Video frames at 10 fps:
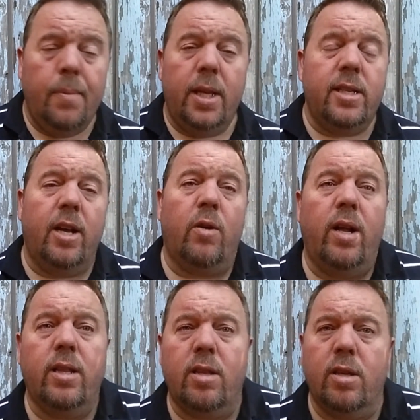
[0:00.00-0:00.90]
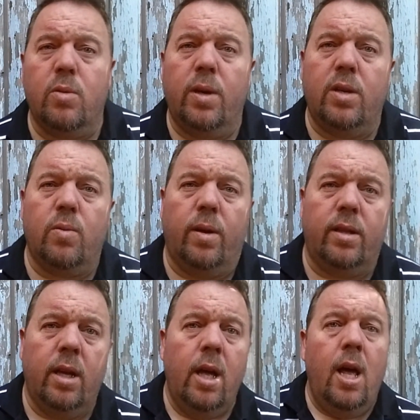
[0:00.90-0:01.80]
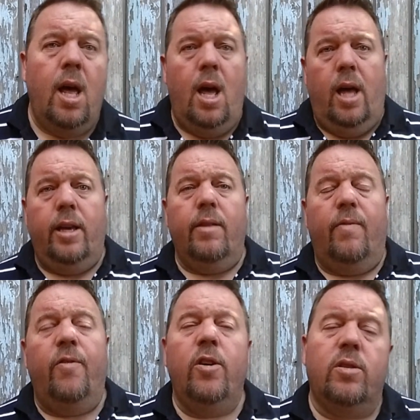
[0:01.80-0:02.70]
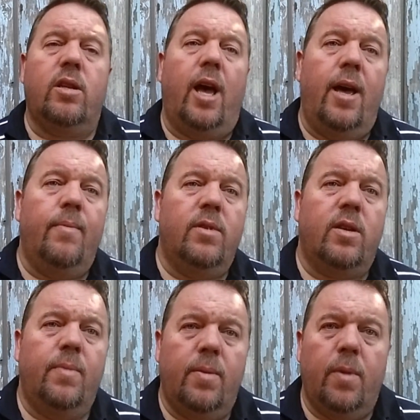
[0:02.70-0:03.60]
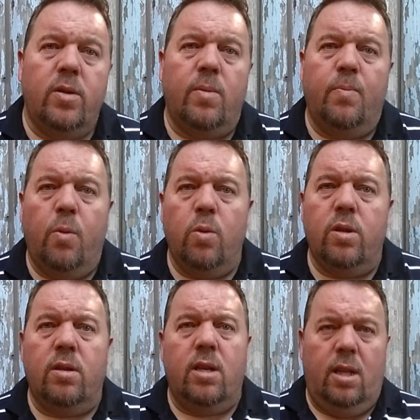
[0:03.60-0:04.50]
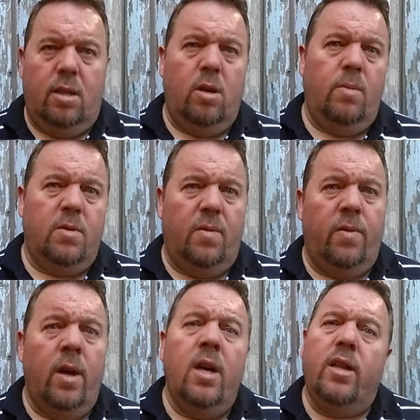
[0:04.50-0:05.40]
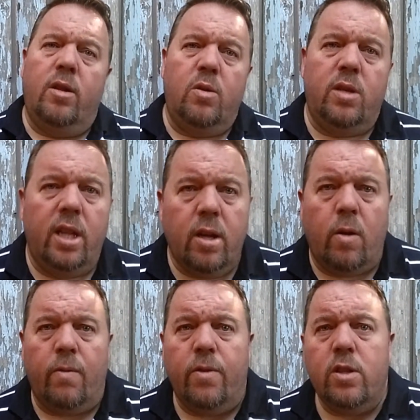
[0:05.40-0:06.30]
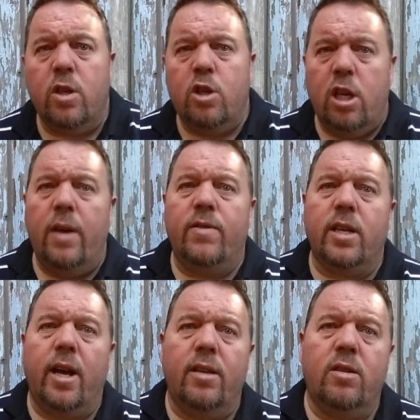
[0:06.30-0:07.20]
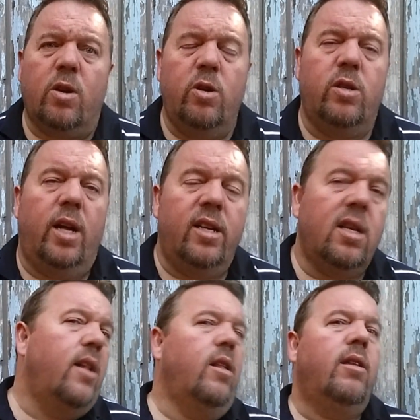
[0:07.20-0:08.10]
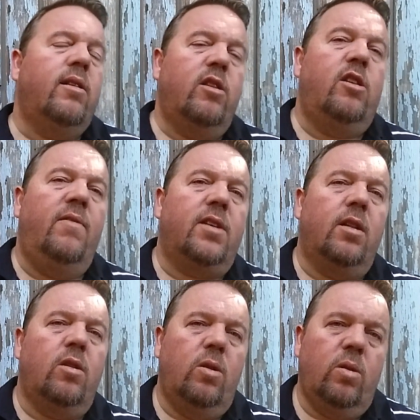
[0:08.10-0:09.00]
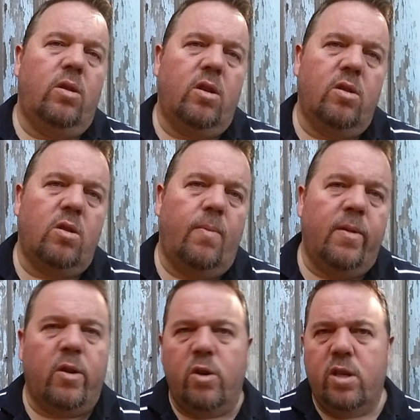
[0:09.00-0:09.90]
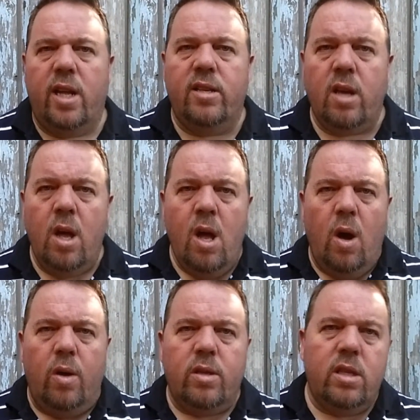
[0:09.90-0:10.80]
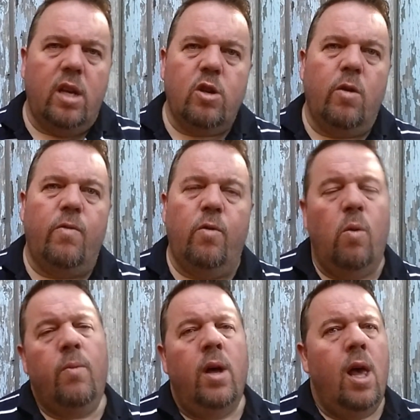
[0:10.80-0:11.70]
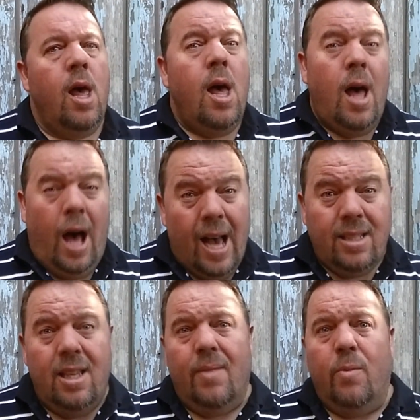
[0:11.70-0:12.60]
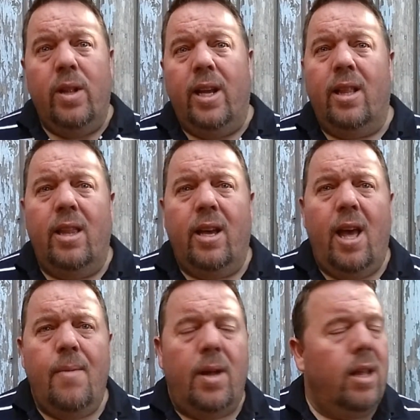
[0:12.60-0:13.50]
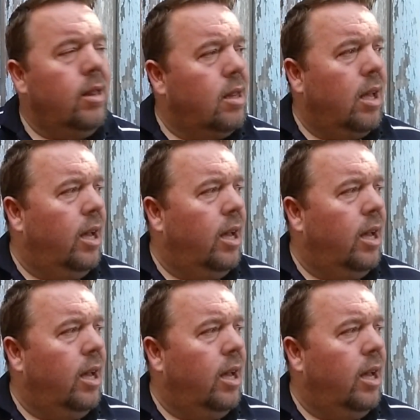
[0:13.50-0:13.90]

Let's get right into this week's one. I think the first game is going to be the most important in terms of New Zealand conference, the Chiefs against the Crusaders. I don't think the Chiefs can do can stop the Crusaders in such good form. I see them winning another game. I don't...